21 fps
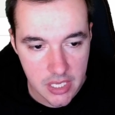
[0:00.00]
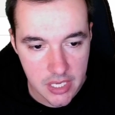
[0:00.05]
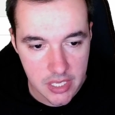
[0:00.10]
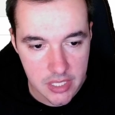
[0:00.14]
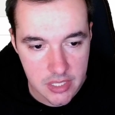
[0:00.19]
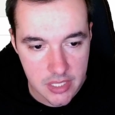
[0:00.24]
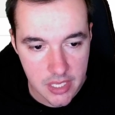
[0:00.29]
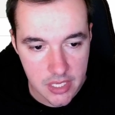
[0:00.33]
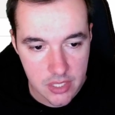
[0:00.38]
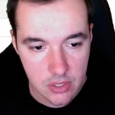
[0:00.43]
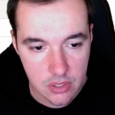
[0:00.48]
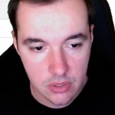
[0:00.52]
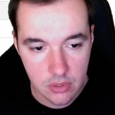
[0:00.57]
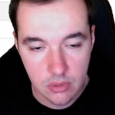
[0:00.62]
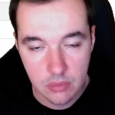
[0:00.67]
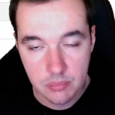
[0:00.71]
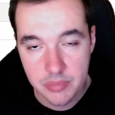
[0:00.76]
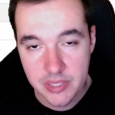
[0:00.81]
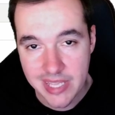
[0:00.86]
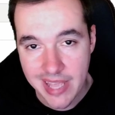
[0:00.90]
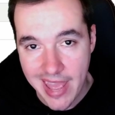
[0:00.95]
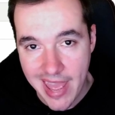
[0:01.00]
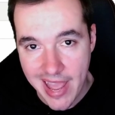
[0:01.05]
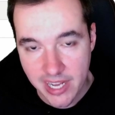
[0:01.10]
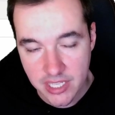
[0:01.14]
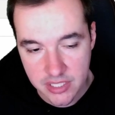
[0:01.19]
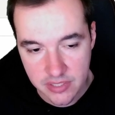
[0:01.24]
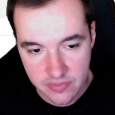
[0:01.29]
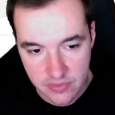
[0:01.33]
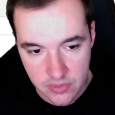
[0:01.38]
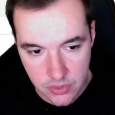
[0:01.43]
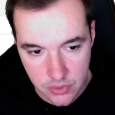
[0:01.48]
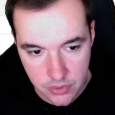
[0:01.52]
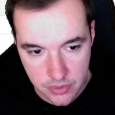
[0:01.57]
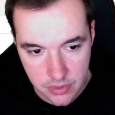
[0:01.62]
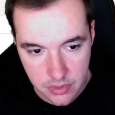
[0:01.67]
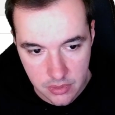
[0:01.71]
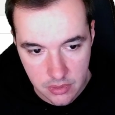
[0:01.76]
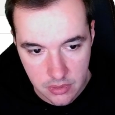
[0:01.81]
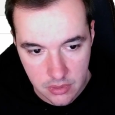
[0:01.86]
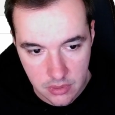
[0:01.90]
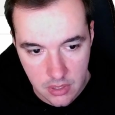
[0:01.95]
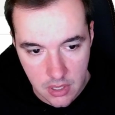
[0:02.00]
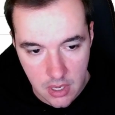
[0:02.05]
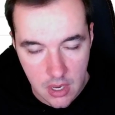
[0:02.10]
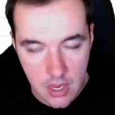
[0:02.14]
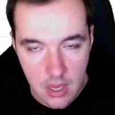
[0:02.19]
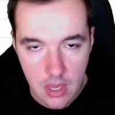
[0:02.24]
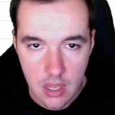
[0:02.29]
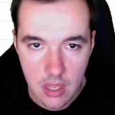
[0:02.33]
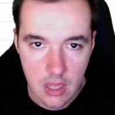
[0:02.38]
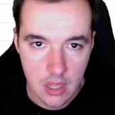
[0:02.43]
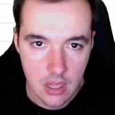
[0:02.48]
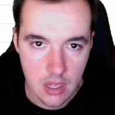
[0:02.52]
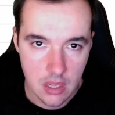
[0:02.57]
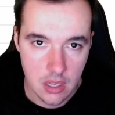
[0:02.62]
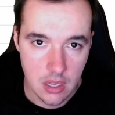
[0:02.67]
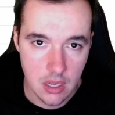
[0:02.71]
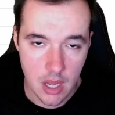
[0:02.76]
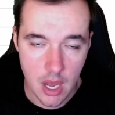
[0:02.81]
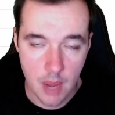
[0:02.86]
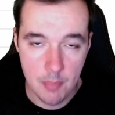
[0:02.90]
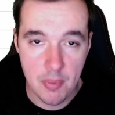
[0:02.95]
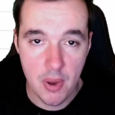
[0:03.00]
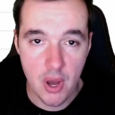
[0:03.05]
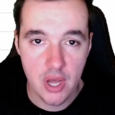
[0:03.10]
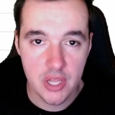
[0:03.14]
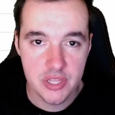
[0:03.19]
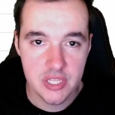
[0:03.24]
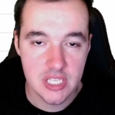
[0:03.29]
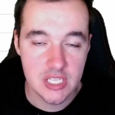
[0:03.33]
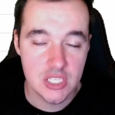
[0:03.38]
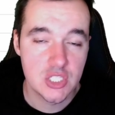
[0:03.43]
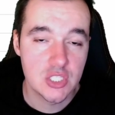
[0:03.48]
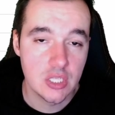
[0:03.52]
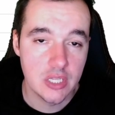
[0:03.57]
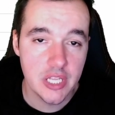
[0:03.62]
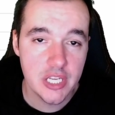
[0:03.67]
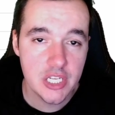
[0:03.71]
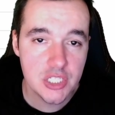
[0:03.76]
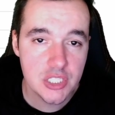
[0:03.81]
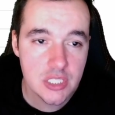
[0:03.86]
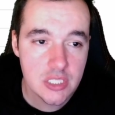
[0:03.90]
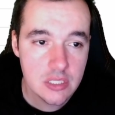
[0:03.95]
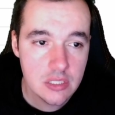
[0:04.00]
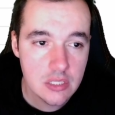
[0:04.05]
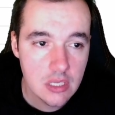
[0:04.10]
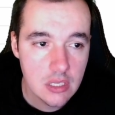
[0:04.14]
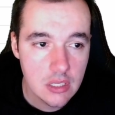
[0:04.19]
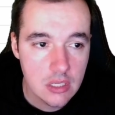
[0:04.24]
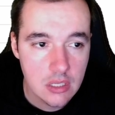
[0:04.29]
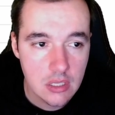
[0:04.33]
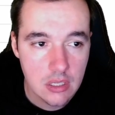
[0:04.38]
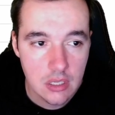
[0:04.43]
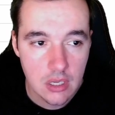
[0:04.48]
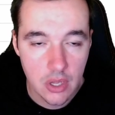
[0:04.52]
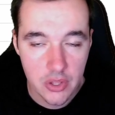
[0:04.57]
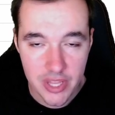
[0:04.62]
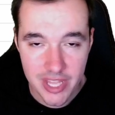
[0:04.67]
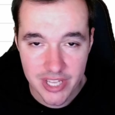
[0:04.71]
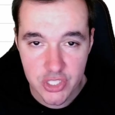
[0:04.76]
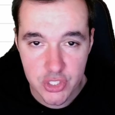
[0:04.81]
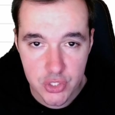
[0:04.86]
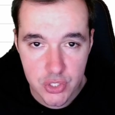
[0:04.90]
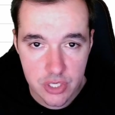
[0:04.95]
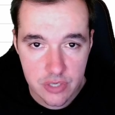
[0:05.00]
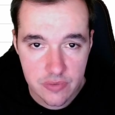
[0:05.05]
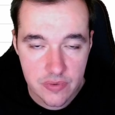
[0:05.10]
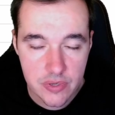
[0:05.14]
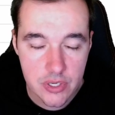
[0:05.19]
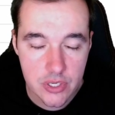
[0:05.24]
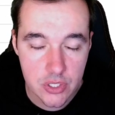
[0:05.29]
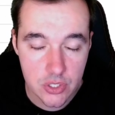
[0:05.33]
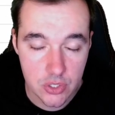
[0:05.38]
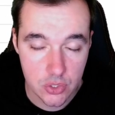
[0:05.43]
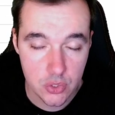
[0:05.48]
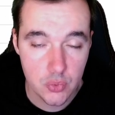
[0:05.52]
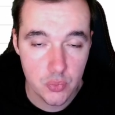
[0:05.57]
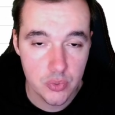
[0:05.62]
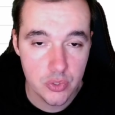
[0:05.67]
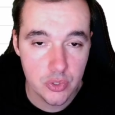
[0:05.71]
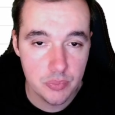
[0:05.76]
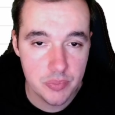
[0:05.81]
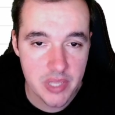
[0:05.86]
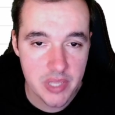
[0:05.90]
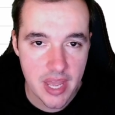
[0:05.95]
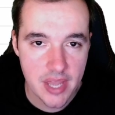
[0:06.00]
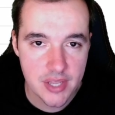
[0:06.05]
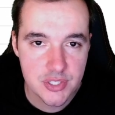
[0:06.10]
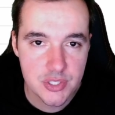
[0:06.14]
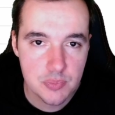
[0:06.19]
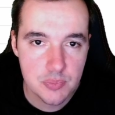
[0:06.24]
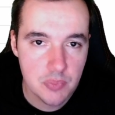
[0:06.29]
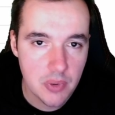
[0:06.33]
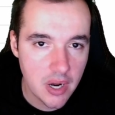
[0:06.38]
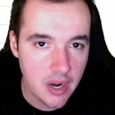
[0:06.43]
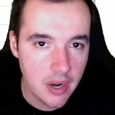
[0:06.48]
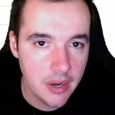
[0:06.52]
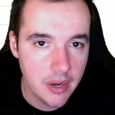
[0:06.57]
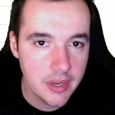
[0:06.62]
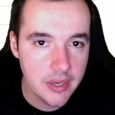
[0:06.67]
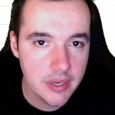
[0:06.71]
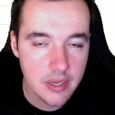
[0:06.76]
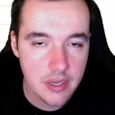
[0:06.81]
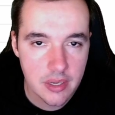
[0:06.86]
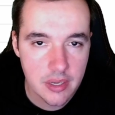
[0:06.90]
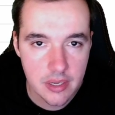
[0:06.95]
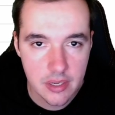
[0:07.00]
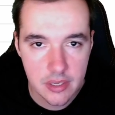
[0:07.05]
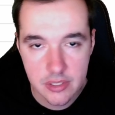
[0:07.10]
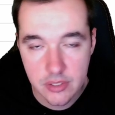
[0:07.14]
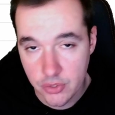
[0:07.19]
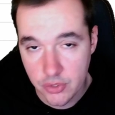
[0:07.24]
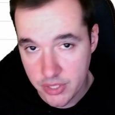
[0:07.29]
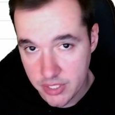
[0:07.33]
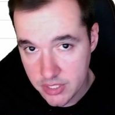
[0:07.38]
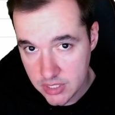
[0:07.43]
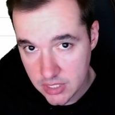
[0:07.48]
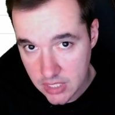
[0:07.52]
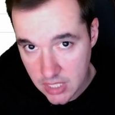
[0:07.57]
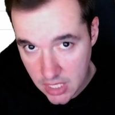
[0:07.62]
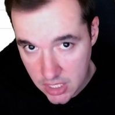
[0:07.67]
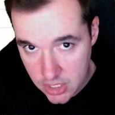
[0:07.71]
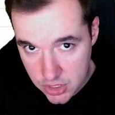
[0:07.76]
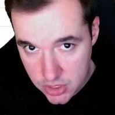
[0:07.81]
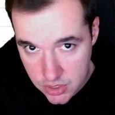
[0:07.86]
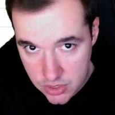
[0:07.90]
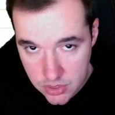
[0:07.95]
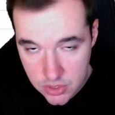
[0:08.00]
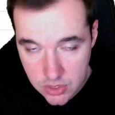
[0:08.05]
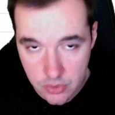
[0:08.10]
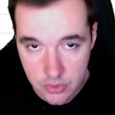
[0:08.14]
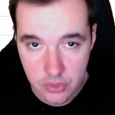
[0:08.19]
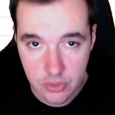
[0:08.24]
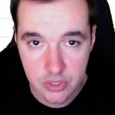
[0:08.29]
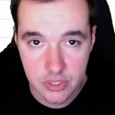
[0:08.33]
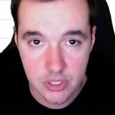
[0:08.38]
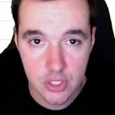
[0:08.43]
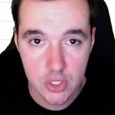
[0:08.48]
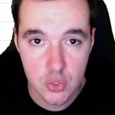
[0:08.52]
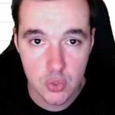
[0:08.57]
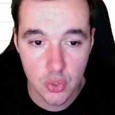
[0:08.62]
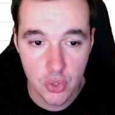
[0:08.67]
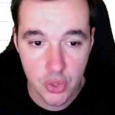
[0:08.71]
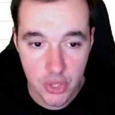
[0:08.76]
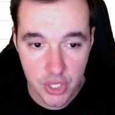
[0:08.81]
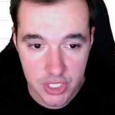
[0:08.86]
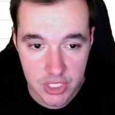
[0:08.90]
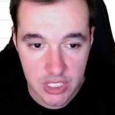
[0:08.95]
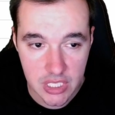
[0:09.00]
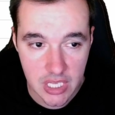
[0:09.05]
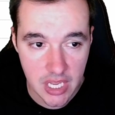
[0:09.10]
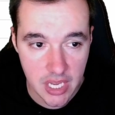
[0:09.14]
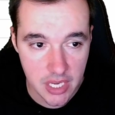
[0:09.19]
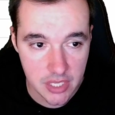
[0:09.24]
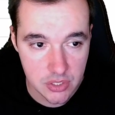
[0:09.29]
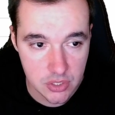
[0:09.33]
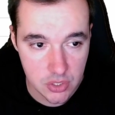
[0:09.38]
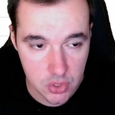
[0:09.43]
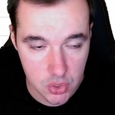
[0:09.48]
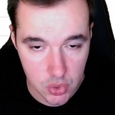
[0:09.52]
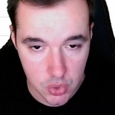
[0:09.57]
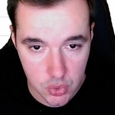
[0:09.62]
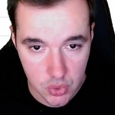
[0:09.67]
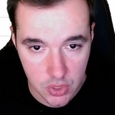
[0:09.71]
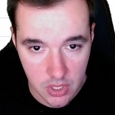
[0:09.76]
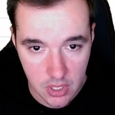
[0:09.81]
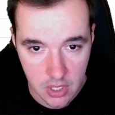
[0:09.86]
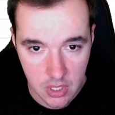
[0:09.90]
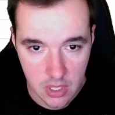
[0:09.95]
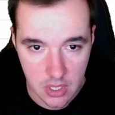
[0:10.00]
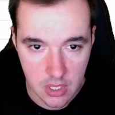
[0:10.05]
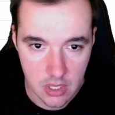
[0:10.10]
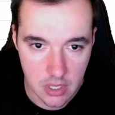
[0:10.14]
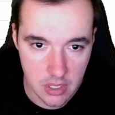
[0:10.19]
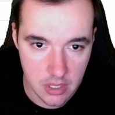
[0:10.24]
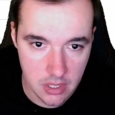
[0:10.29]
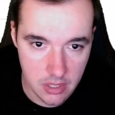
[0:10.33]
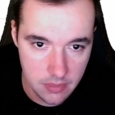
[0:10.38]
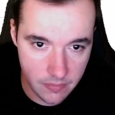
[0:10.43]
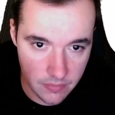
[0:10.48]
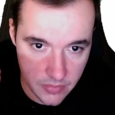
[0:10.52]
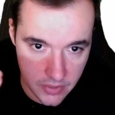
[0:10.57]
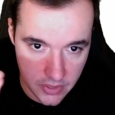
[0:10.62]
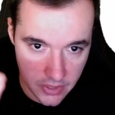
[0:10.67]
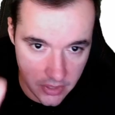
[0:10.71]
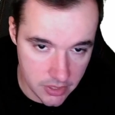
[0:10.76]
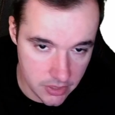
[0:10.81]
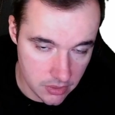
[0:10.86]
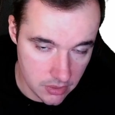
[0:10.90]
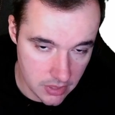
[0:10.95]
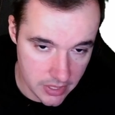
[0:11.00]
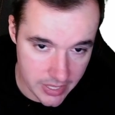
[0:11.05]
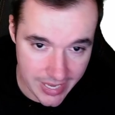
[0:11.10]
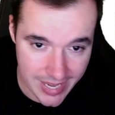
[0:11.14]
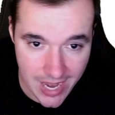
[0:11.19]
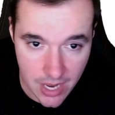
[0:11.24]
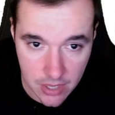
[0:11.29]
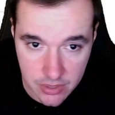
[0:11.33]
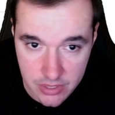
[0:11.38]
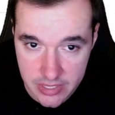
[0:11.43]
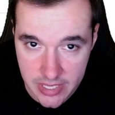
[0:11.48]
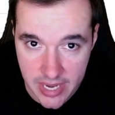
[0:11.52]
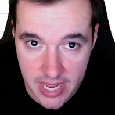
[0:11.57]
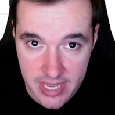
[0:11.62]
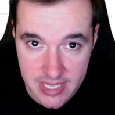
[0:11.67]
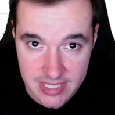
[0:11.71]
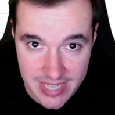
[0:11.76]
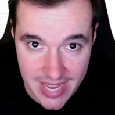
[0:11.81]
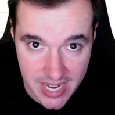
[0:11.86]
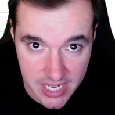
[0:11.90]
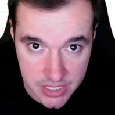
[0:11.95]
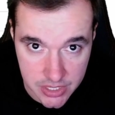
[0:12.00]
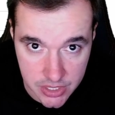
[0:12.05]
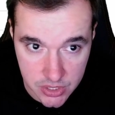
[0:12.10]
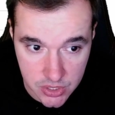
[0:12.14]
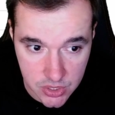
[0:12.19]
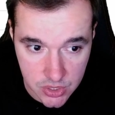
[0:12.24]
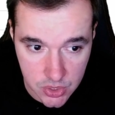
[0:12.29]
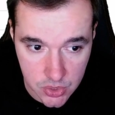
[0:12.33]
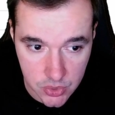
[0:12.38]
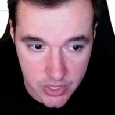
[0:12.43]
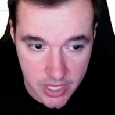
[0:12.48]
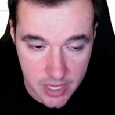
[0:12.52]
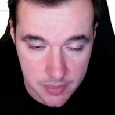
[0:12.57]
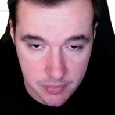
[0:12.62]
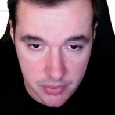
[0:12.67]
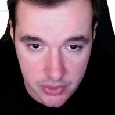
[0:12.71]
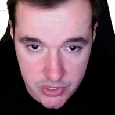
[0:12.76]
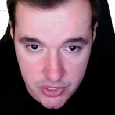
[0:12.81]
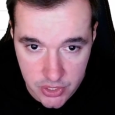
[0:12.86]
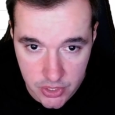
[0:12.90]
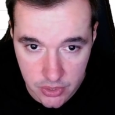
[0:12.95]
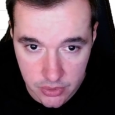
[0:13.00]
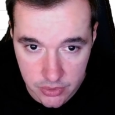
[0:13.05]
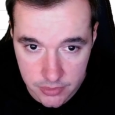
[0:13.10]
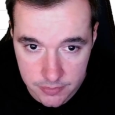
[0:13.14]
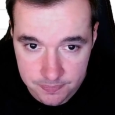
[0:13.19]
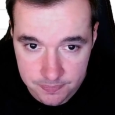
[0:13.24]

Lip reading: then it'll be active here. Upon the installation on that server, you will be asked by an authentication. So you'll need to authenticate to an account that has access to that particular